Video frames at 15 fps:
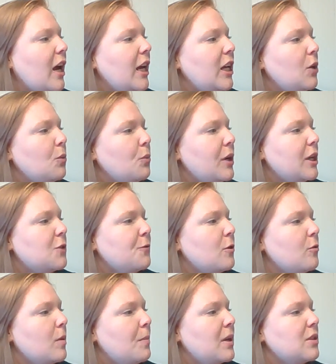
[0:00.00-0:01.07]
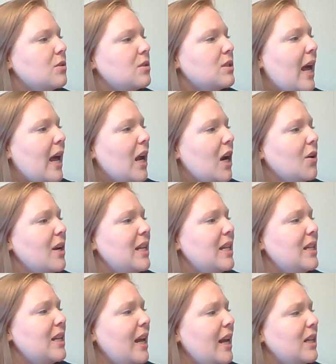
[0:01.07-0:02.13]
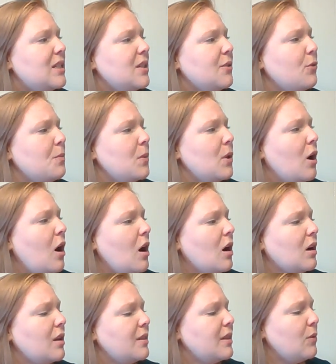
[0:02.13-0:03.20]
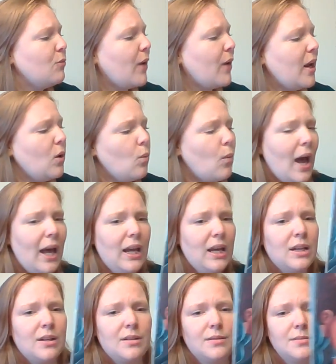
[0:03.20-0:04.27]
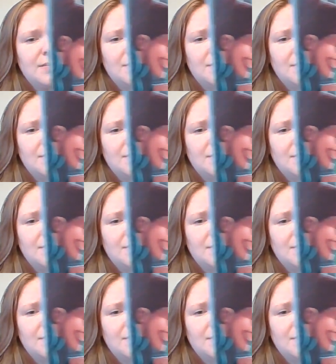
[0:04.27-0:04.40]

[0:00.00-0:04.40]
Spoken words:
He reached for Rapunzel's hair and yanked it from the hook, then ran away.